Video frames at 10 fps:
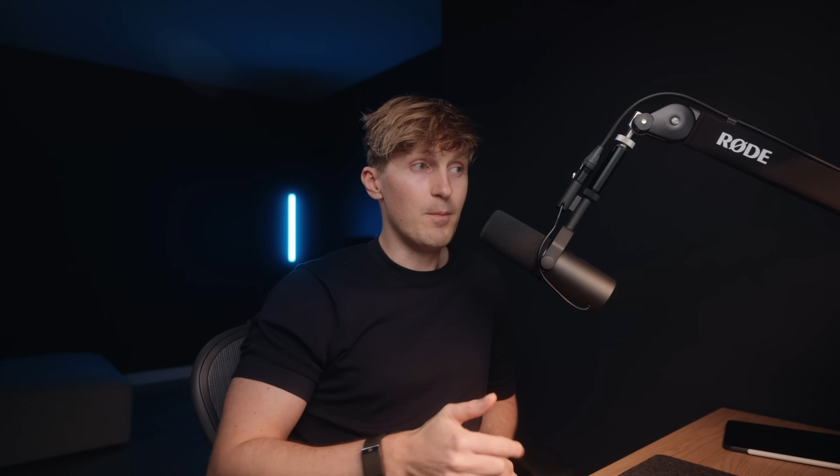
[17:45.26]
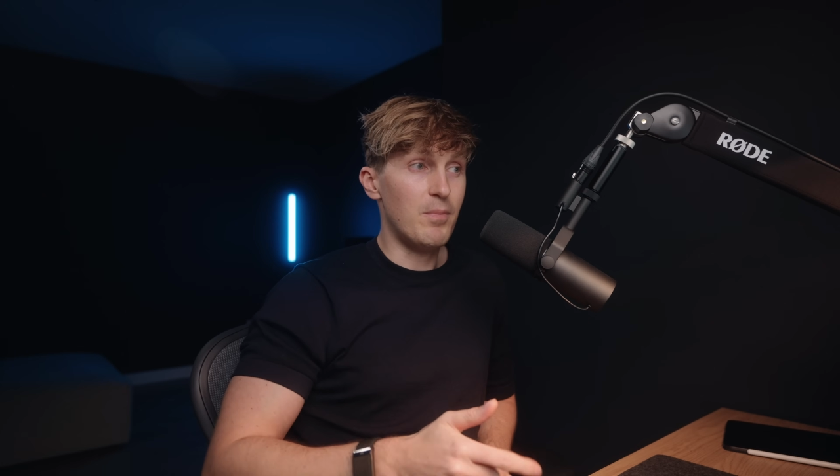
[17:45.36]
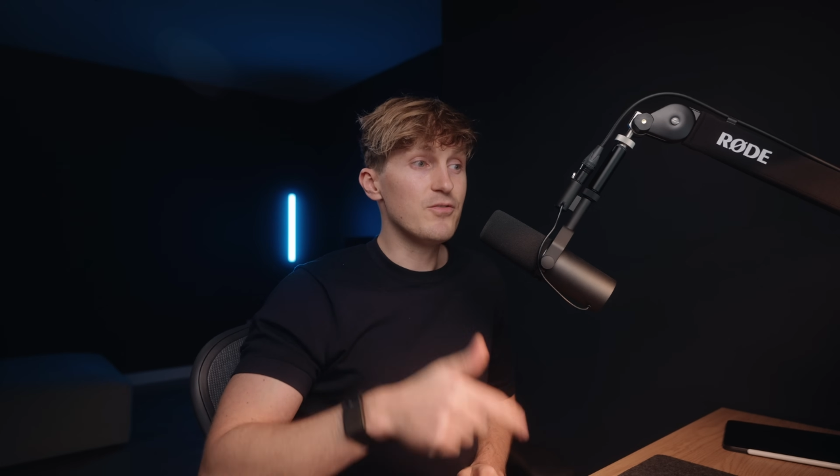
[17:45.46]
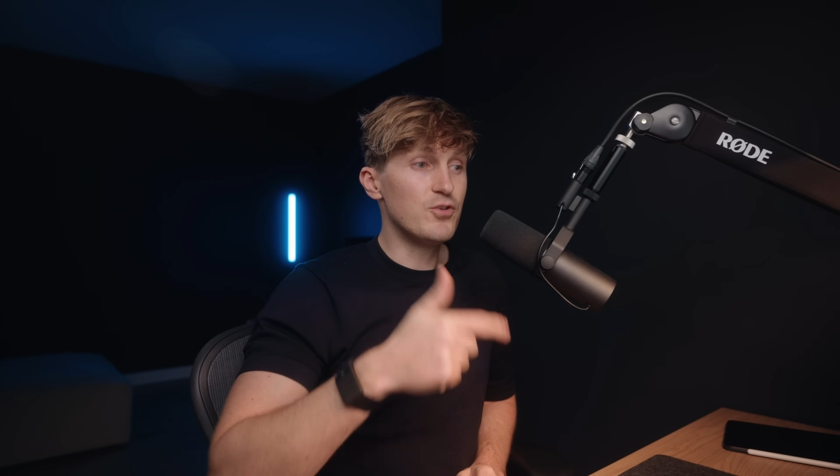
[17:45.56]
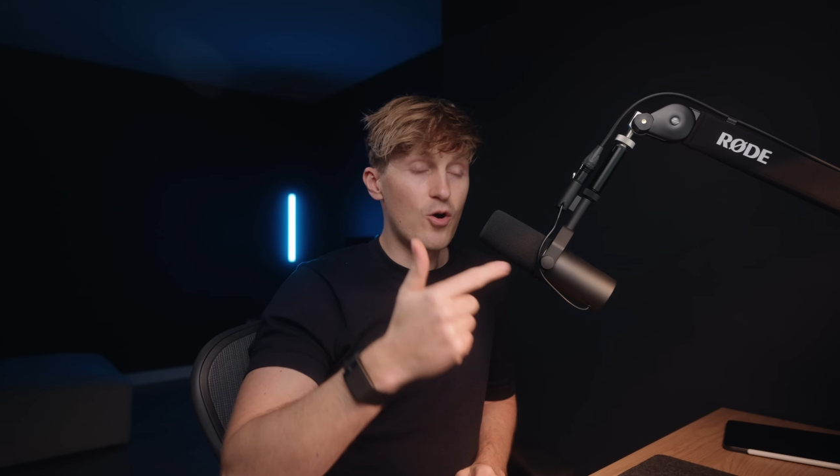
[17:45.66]

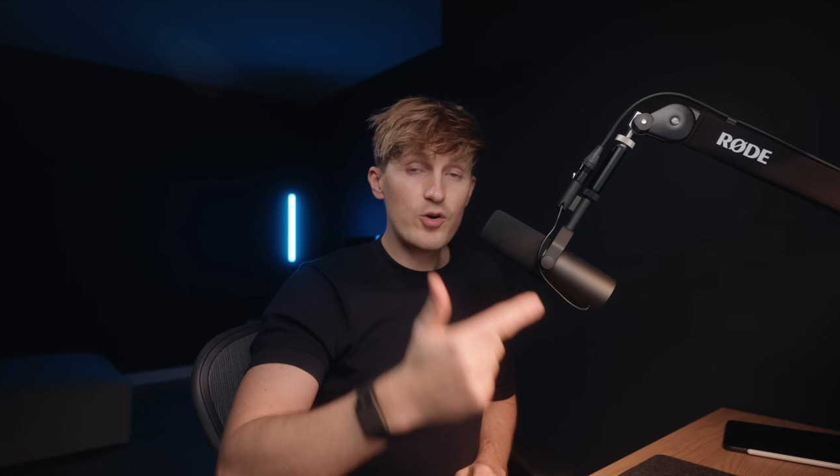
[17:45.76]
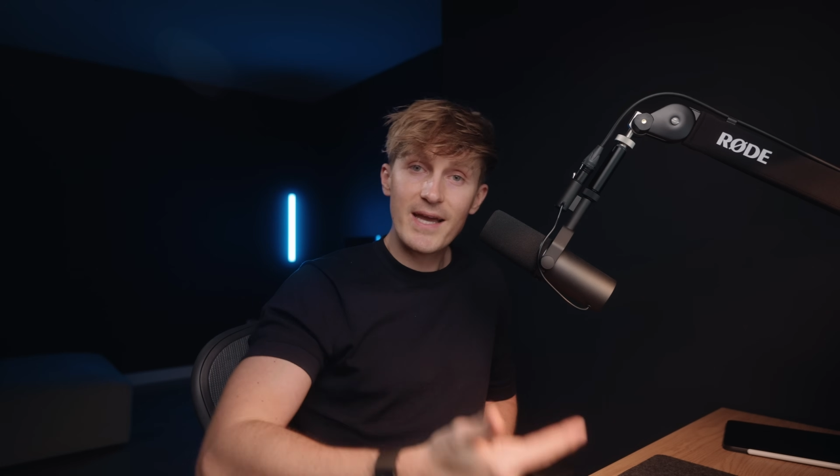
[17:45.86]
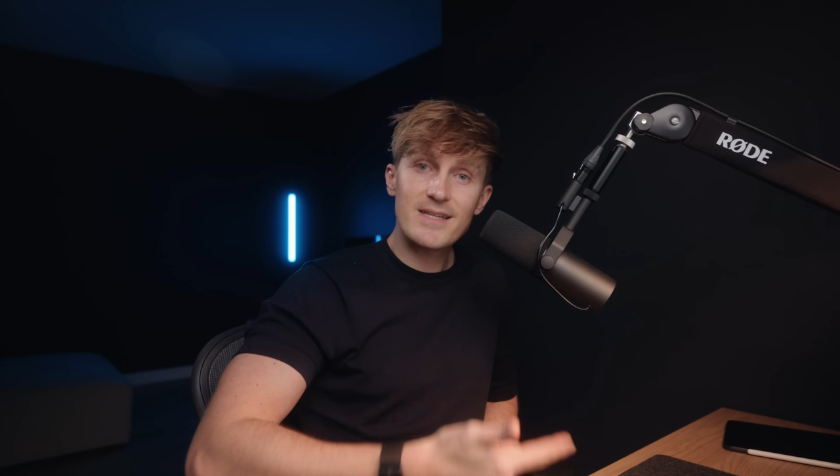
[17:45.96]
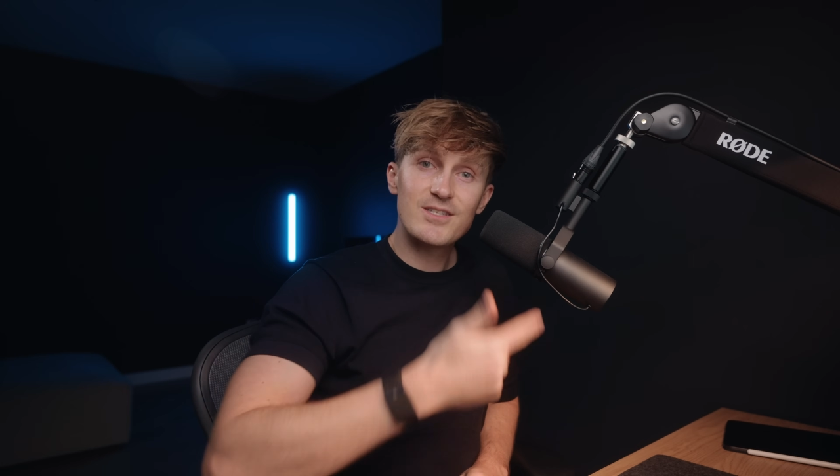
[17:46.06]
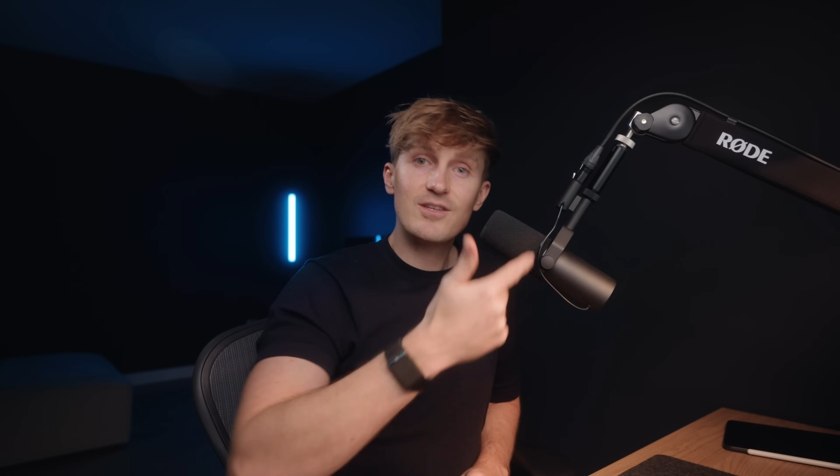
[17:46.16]
but don't
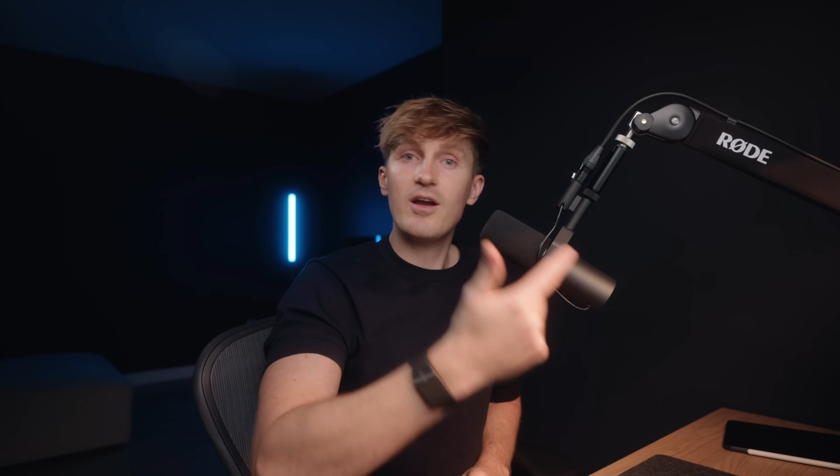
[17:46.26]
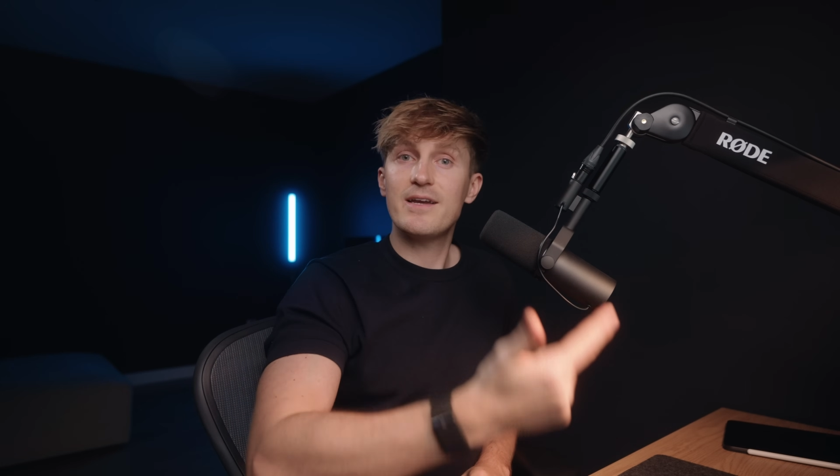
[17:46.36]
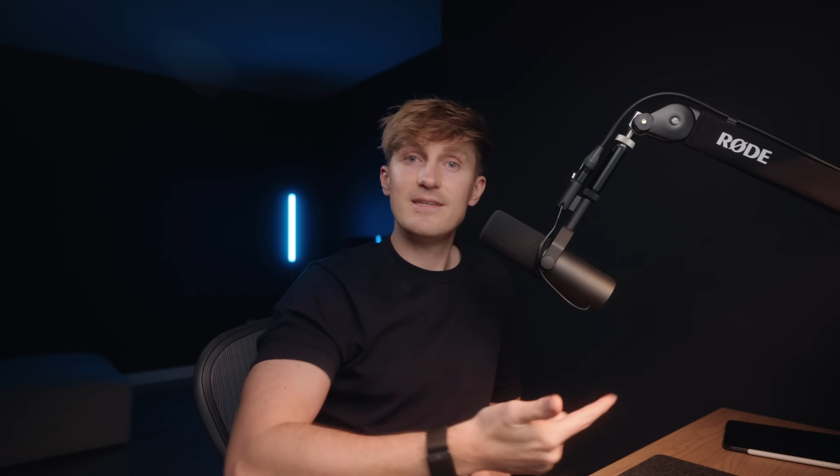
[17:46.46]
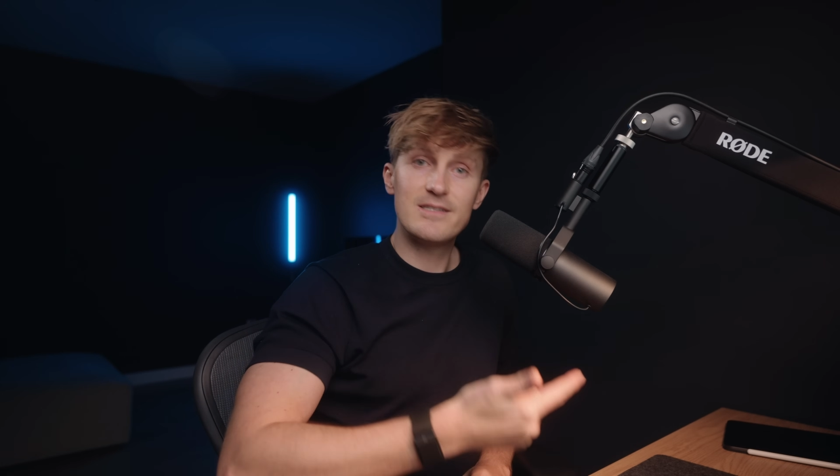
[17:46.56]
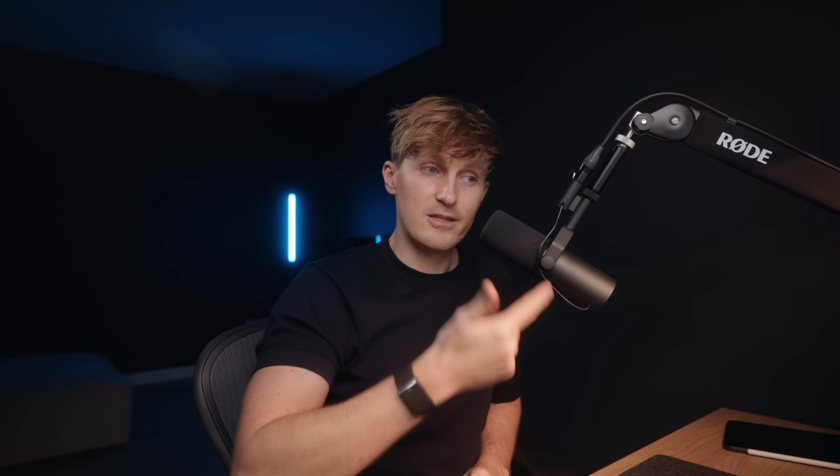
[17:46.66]
get stuck
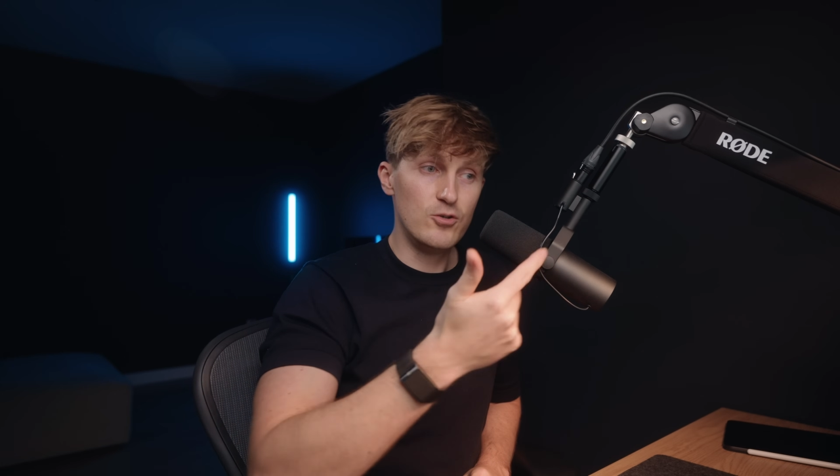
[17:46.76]
in this